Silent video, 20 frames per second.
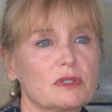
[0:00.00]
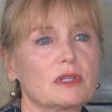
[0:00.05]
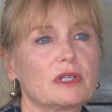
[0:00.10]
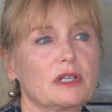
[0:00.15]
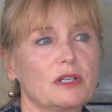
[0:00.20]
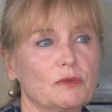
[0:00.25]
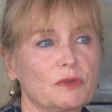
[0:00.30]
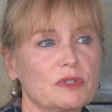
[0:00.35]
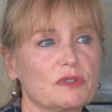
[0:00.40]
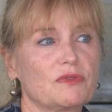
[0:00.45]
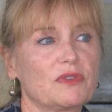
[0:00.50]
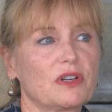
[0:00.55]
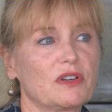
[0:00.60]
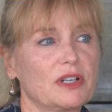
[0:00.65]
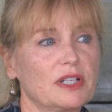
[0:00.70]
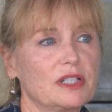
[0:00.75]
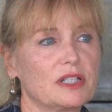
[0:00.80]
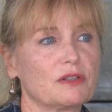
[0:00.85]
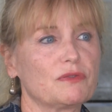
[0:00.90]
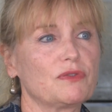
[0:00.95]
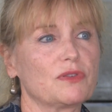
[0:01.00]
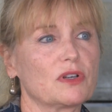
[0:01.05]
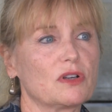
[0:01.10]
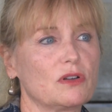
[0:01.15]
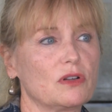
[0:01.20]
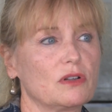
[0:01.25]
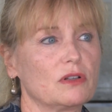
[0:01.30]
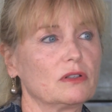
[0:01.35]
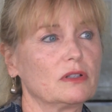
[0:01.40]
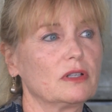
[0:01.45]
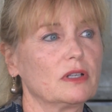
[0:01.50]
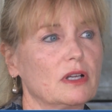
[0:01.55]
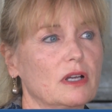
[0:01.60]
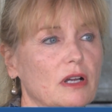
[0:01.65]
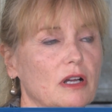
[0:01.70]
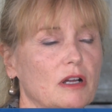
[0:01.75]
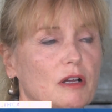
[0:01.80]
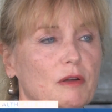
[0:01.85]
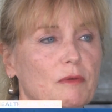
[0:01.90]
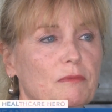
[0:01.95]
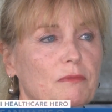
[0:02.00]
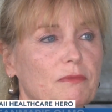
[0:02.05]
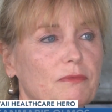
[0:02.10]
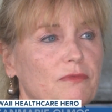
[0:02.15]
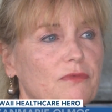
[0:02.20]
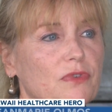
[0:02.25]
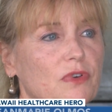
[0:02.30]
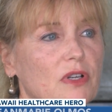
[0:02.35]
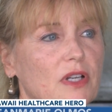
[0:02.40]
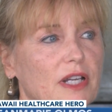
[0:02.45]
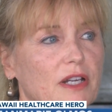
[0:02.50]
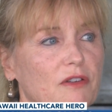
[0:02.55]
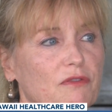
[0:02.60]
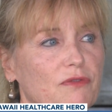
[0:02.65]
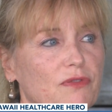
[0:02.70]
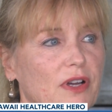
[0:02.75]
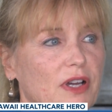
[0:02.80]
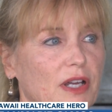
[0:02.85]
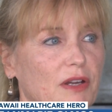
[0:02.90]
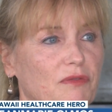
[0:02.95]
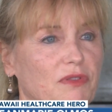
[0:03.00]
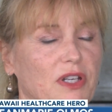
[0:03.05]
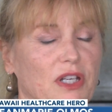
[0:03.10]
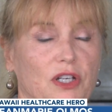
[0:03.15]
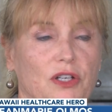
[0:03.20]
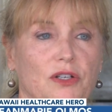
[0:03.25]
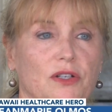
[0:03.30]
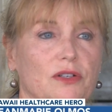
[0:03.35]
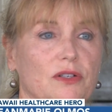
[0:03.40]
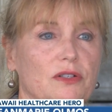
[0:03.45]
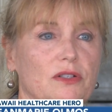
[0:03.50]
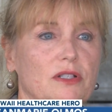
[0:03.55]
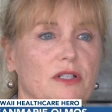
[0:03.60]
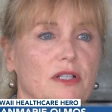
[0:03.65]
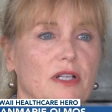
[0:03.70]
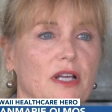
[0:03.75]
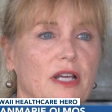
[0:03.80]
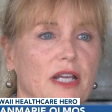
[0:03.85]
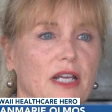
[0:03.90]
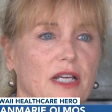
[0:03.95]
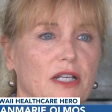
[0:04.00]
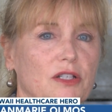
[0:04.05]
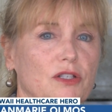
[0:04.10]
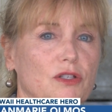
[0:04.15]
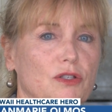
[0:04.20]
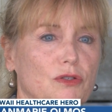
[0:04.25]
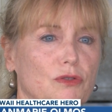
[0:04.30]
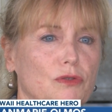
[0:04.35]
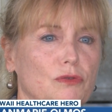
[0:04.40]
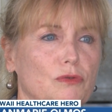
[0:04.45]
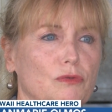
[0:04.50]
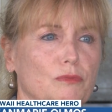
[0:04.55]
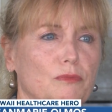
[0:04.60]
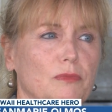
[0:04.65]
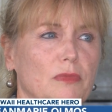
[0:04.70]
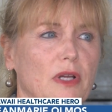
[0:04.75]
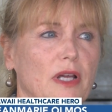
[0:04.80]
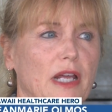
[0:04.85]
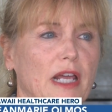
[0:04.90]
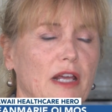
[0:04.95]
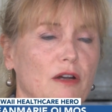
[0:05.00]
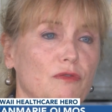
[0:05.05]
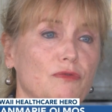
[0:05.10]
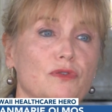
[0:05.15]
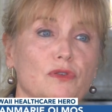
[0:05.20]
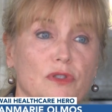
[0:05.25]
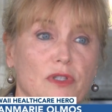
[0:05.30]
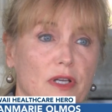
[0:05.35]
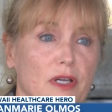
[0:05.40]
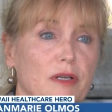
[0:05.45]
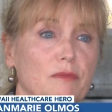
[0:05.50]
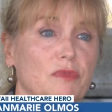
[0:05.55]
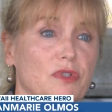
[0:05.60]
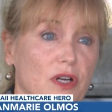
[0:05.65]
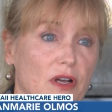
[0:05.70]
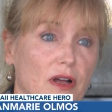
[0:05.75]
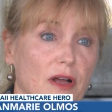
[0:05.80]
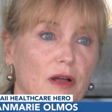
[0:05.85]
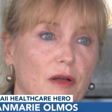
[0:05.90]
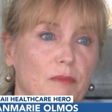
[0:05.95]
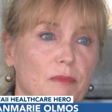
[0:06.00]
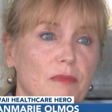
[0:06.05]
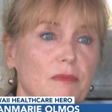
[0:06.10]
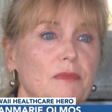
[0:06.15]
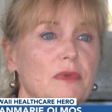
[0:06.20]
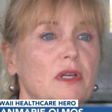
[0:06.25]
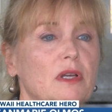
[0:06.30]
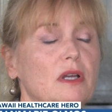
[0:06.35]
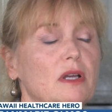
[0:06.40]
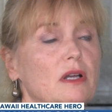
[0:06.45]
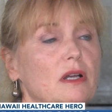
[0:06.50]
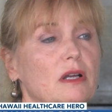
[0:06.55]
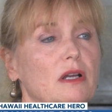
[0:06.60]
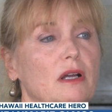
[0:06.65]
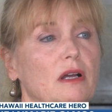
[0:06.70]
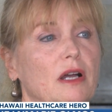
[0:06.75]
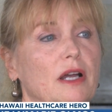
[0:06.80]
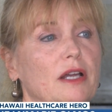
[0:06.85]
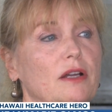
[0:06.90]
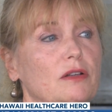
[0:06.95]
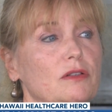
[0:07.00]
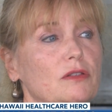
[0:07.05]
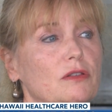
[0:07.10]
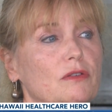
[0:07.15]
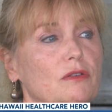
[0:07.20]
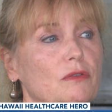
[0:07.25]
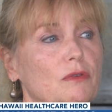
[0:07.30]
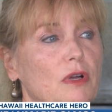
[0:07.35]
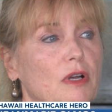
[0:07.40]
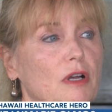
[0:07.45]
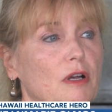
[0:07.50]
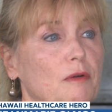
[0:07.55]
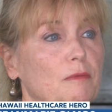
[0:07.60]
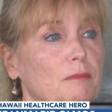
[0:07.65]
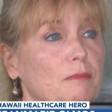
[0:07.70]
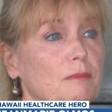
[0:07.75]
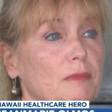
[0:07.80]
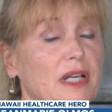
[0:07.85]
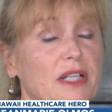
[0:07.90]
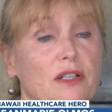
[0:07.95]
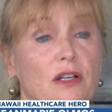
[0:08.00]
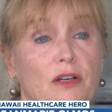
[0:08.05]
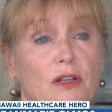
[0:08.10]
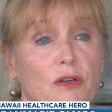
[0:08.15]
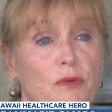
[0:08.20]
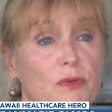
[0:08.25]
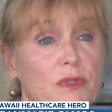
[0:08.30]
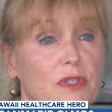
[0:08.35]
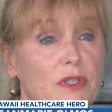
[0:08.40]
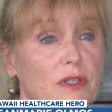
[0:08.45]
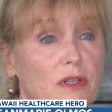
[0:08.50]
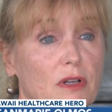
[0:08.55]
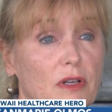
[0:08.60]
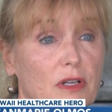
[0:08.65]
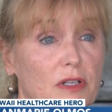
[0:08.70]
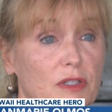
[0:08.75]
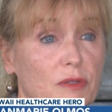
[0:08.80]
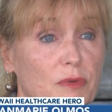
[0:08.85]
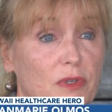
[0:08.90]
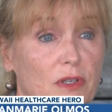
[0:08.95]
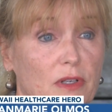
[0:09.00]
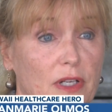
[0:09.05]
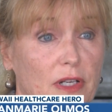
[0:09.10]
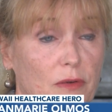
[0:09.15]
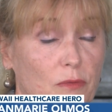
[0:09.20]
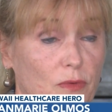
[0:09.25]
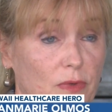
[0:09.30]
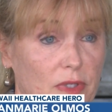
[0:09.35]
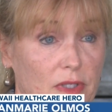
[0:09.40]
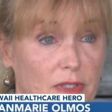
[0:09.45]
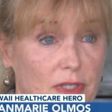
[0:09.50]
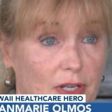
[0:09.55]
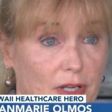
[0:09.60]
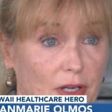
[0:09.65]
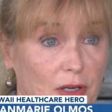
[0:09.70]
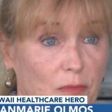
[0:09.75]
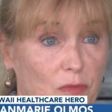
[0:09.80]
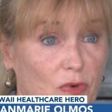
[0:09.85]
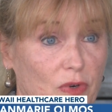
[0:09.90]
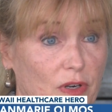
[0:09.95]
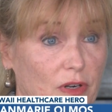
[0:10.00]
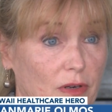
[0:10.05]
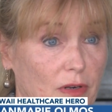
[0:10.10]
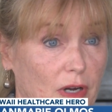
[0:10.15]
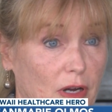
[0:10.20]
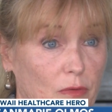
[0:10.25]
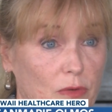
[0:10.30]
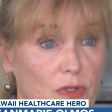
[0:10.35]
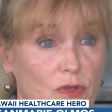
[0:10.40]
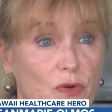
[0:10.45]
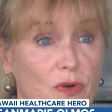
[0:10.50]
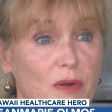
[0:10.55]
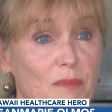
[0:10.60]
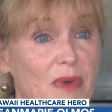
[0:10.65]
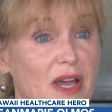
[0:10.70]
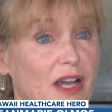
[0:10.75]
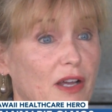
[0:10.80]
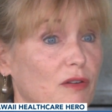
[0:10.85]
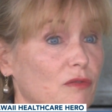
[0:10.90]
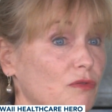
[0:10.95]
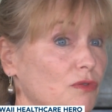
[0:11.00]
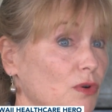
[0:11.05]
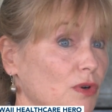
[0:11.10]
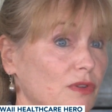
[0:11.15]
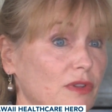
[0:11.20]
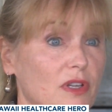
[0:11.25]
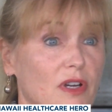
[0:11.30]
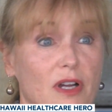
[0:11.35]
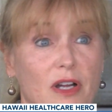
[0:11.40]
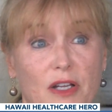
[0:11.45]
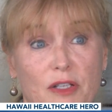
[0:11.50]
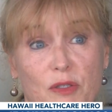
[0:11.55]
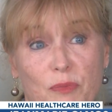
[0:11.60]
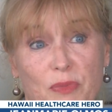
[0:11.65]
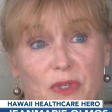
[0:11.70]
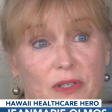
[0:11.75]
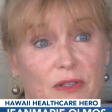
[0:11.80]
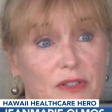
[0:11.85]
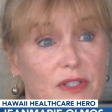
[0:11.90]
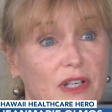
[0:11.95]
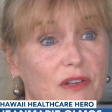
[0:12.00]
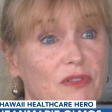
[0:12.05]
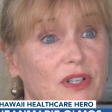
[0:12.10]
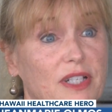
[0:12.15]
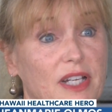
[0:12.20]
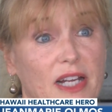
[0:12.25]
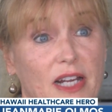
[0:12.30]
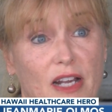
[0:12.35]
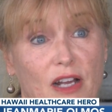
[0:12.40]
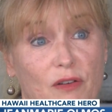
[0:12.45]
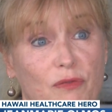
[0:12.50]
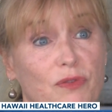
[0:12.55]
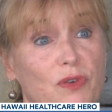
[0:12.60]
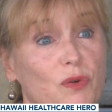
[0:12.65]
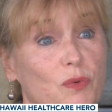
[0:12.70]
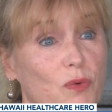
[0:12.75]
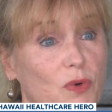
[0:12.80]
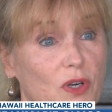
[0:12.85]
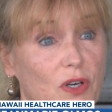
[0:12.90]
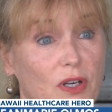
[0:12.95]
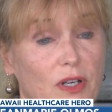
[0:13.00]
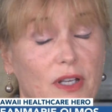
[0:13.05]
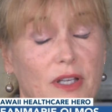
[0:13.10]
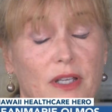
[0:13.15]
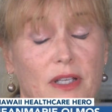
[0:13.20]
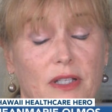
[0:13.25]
It was very difficult. For like 5 years, I had a full-time job. I also, my daughter was in the hospital at one time where I was going back and forth to hospitals every day after work.